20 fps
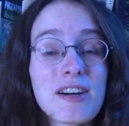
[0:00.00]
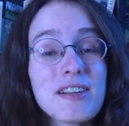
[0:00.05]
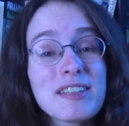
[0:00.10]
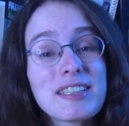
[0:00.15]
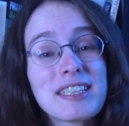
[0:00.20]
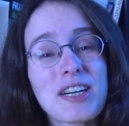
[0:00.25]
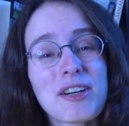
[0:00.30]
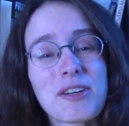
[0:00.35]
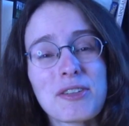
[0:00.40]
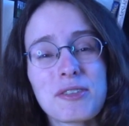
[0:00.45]

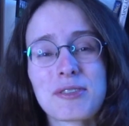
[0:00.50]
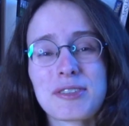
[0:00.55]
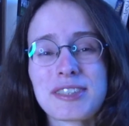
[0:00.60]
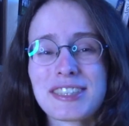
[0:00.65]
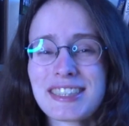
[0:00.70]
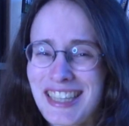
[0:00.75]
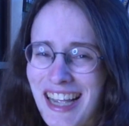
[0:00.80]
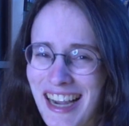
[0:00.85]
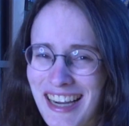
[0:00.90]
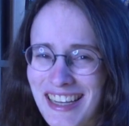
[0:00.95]
all the other
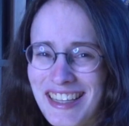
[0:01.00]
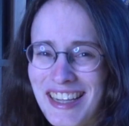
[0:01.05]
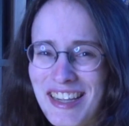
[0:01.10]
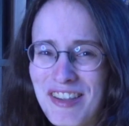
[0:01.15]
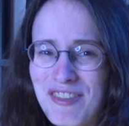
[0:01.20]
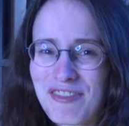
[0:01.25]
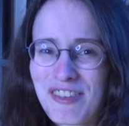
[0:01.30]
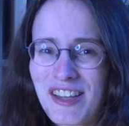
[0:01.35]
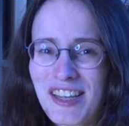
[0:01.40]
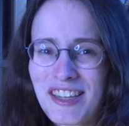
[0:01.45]
side
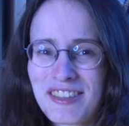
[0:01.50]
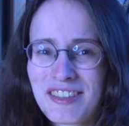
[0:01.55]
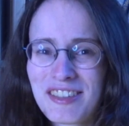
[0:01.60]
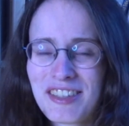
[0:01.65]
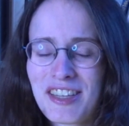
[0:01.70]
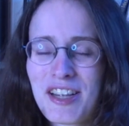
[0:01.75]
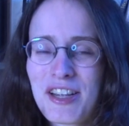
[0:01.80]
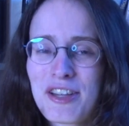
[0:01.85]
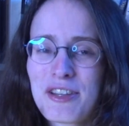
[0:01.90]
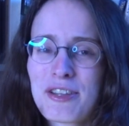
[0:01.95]
event
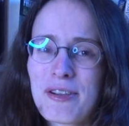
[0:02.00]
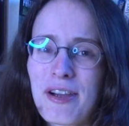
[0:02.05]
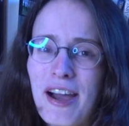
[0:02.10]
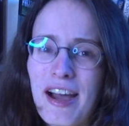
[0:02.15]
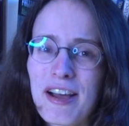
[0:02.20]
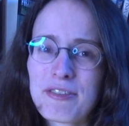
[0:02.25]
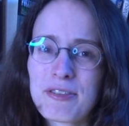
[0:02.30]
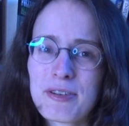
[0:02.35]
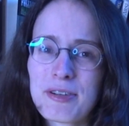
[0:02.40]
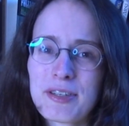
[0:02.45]
you
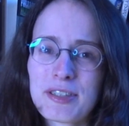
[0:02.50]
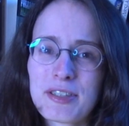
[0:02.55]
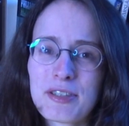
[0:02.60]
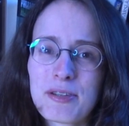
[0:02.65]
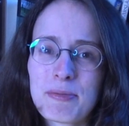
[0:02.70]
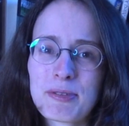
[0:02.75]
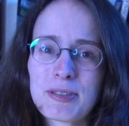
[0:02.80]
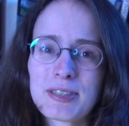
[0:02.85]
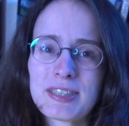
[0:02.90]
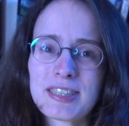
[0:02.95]
have during the
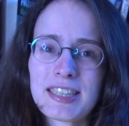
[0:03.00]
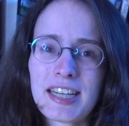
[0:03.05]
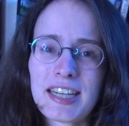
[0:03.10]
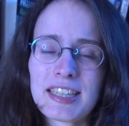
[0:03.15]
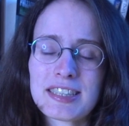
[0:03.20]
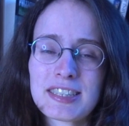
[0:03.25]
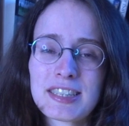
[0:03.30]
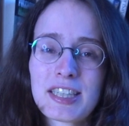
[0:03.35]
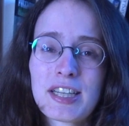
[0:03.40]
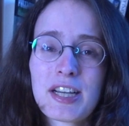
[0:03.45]

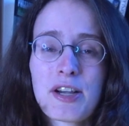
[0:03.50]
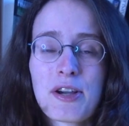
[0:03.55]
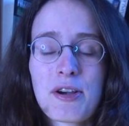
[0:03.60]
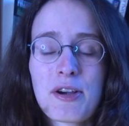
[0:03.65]
WCS.